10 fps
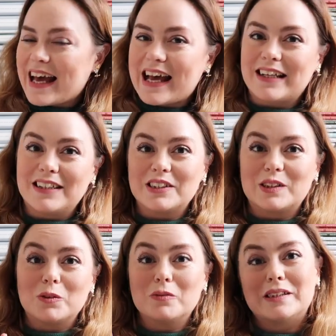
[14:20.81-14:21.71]
And I
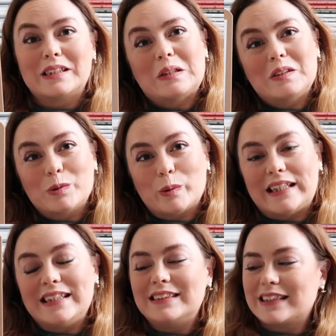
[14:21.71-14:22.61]
just thought it was so
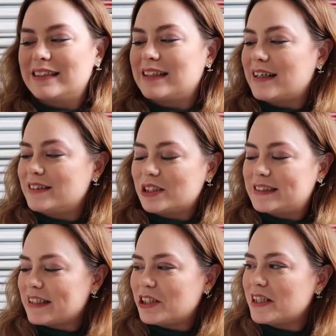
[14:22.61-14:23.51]
sweet and
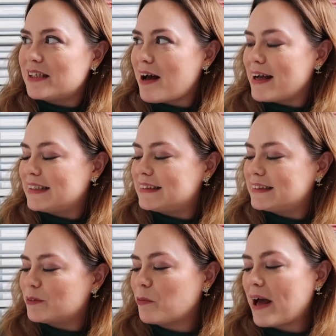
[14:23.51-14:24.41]
just such a
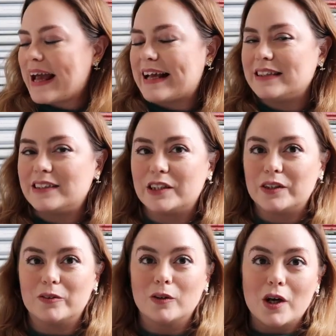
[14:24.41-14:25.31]
nice way
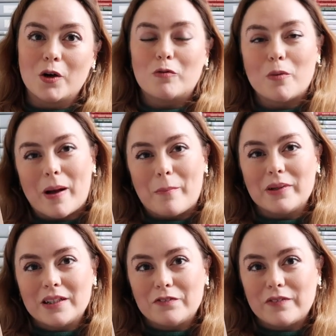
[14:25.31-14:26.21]
to
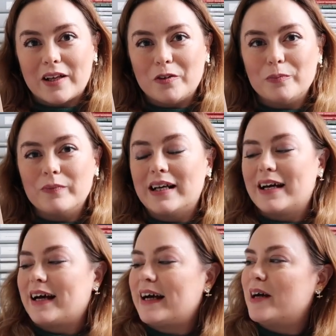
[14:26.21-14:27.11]
remember the film.
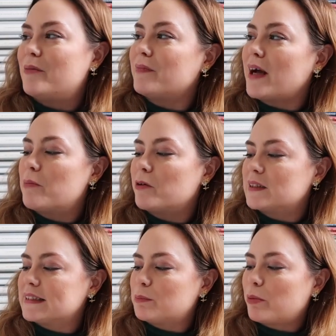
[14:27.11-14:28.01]
I
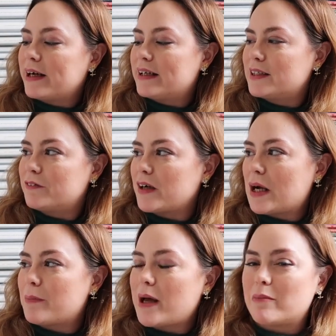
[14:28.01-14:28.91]
bought this print
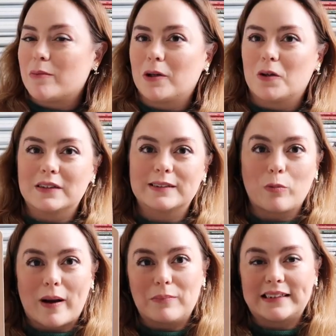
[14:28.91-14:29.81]
from Emma Block's
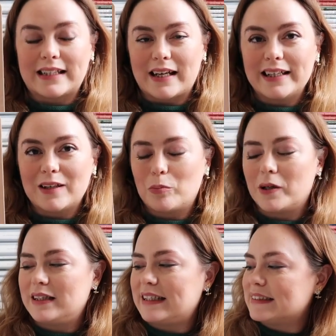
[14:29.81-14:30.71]
website. I'll
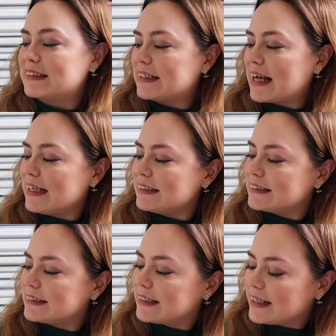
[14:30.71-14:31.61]
put a link to
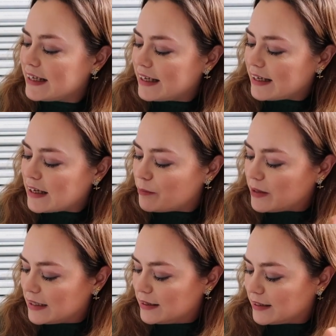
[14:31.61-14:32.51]
that
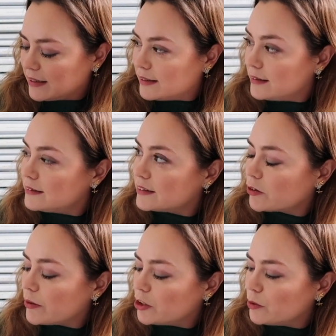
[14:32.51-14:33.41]
in the
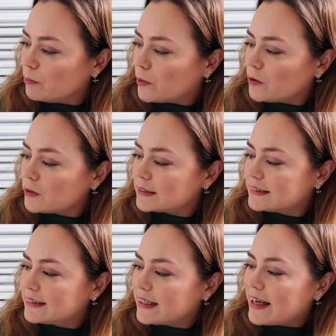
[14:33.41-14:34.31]
description
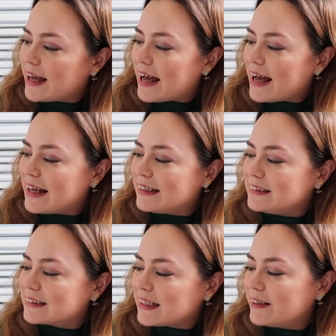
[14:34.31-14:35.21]
box.
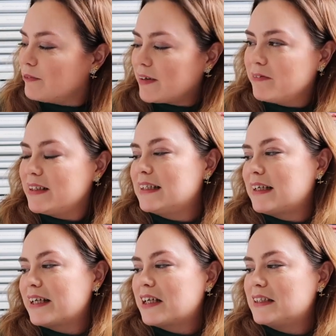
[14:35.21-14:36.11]
And I really
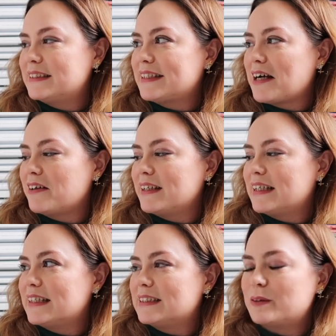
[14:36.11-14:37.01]
like her style. I
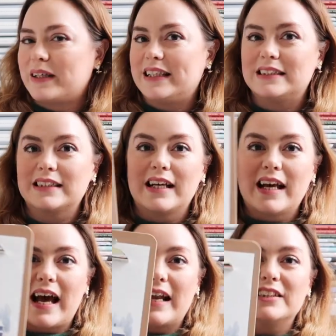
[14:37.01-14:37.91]
think it's sweet.
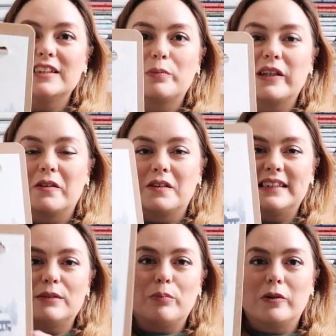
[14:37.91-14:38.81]
And I just put it on a
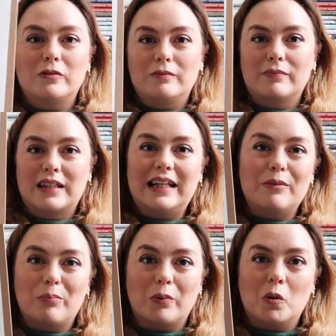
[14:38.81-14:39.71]
simple
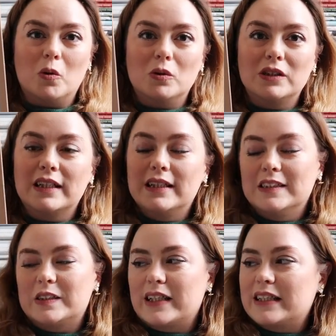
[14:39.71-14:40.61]
clipboard
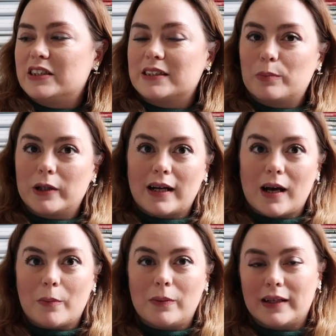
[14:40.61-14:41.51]
so I can just put it
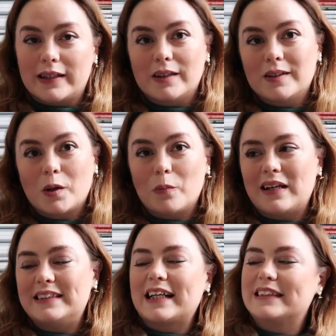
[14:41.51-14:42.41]
up like on
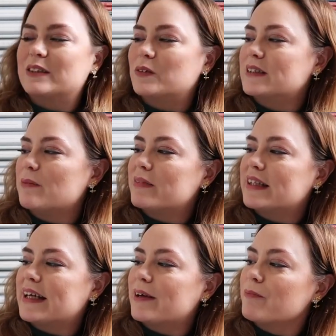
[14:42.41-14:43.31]
my desk or
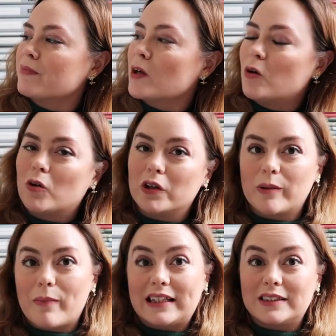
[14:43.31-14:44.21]
something, or on
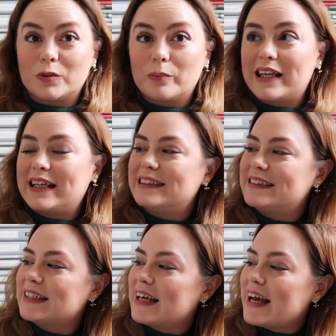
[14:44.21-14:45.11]
the
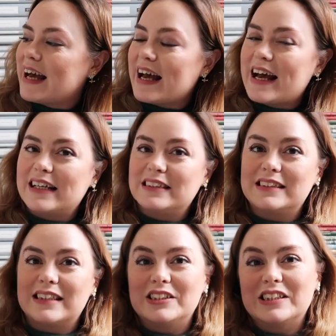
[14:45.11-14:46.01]
mantelpiece.
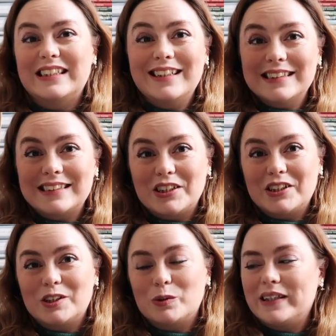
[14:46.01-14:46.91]
And I just think it's
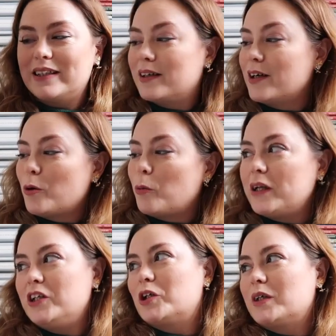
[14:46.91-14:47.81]
such a sweet
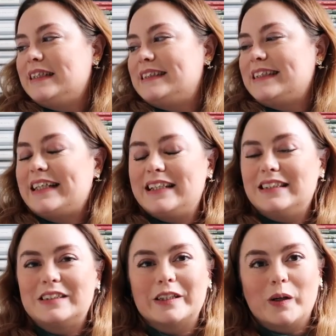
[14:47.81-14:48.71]
wintry
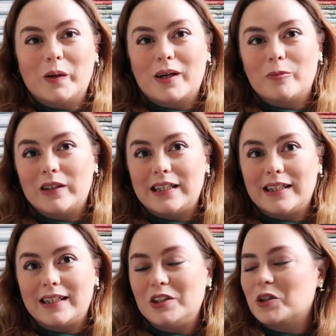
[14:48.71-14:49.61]
scene. So I'm
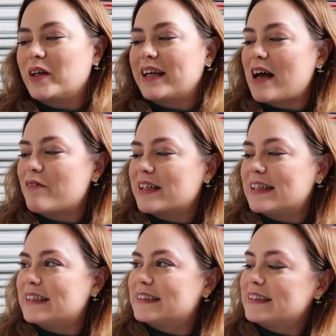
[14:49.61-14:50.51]
really enjoying having
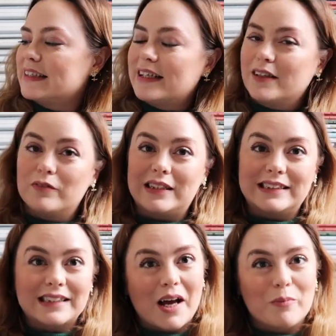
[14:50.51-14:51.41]
this for
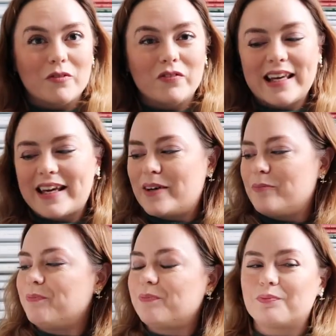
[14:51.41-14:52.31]
this time of year.
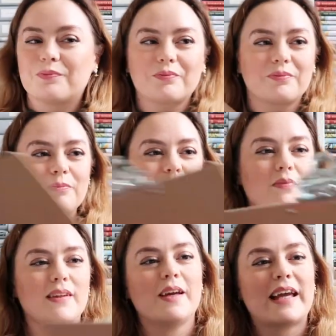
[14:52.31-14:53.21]

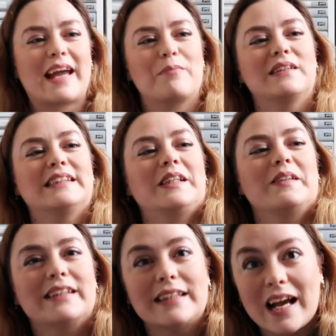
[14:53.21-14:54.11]
Okay, but
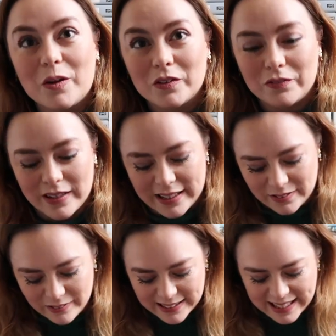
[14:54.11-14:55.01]
so now the
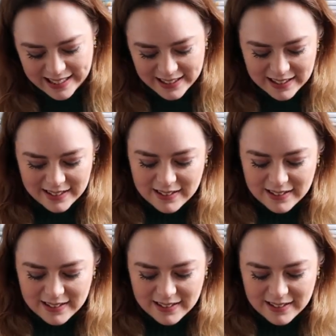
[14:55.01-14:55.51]
final thing.